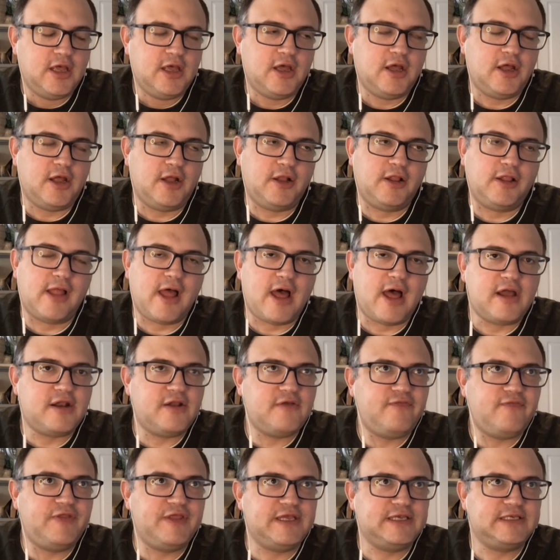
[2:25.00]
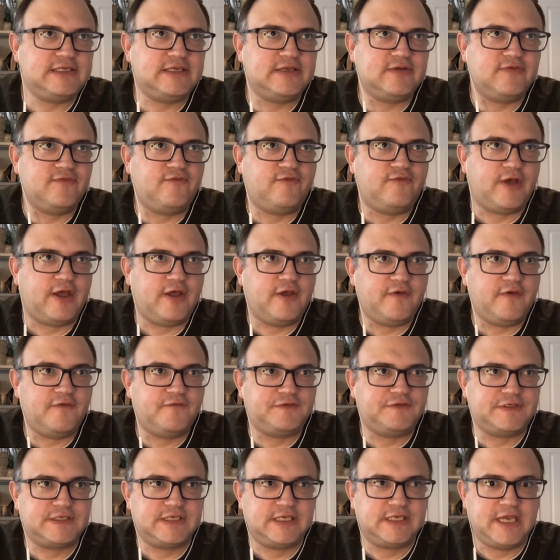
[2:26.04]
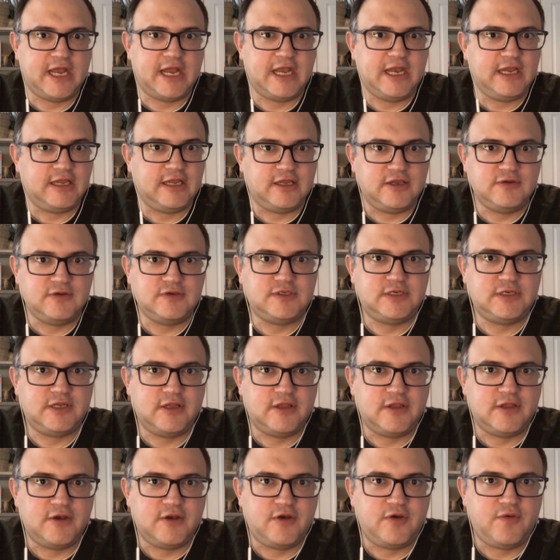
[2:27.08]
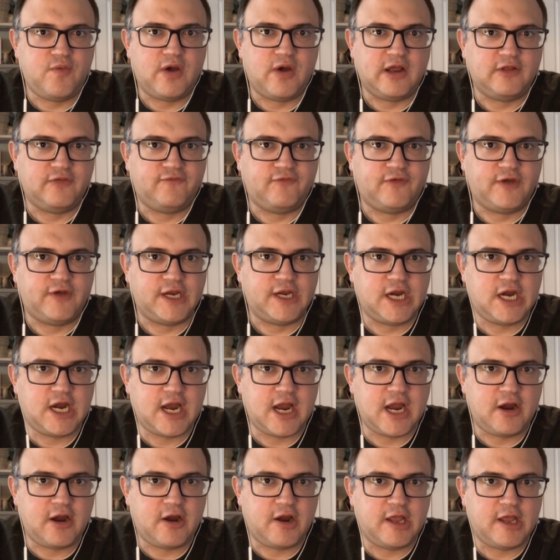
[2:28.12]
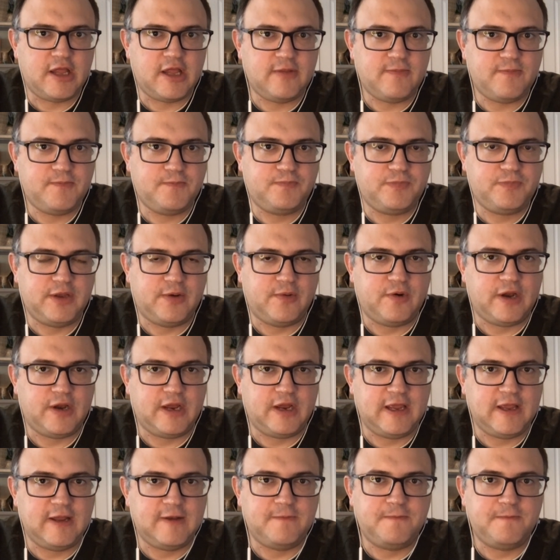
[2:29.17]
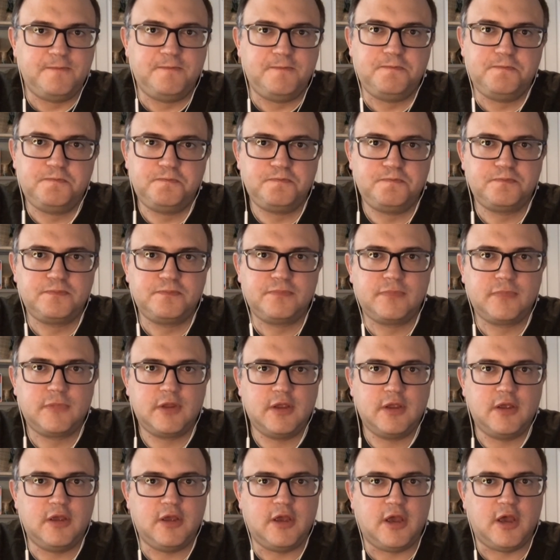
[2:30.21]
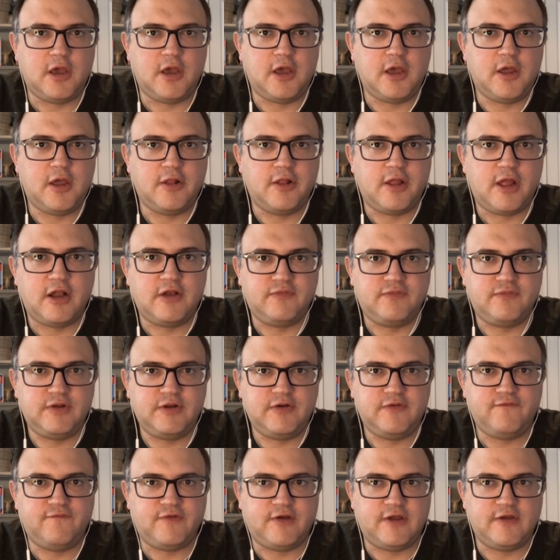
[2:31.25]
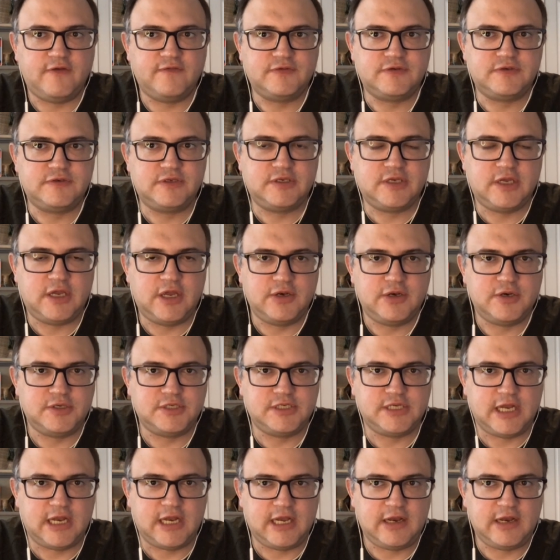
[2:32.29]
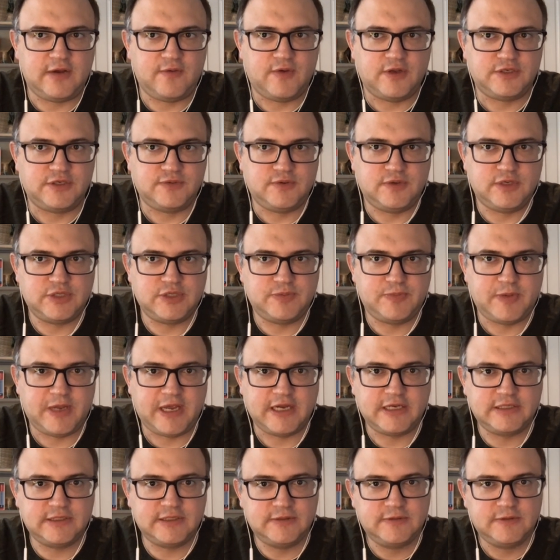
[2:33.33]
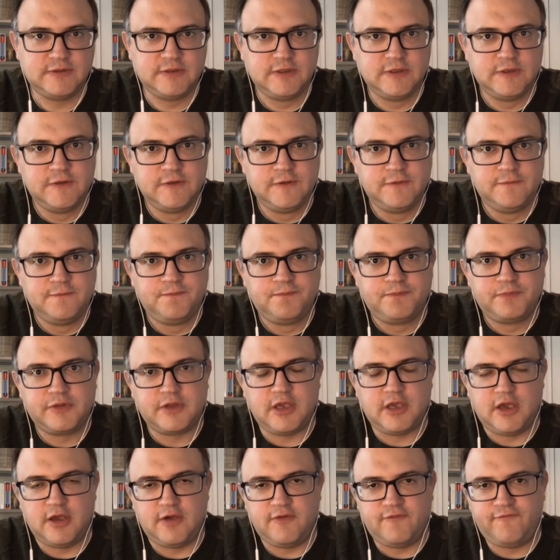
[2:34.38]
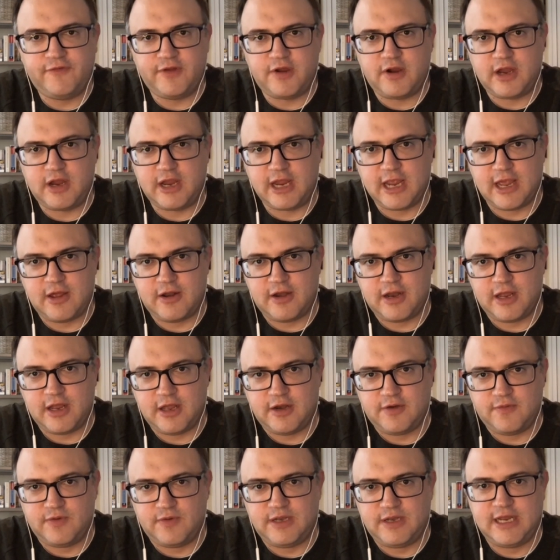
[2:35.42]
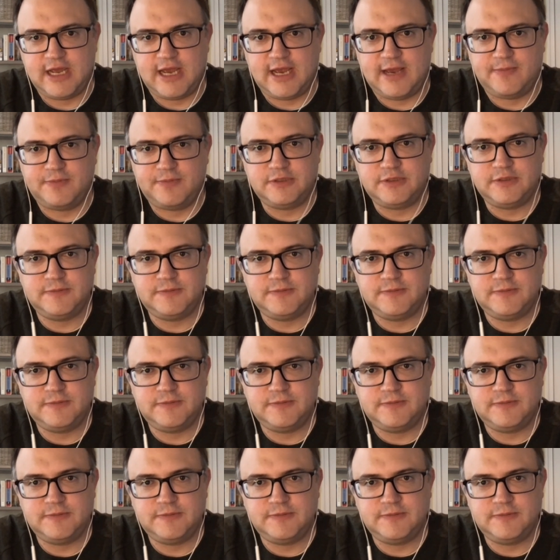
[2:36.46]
a lot of this involves getting used to the new wildfire era that we're in. Uh, a lot of it involves understanding what to expect, uh, figuring out how to adapt.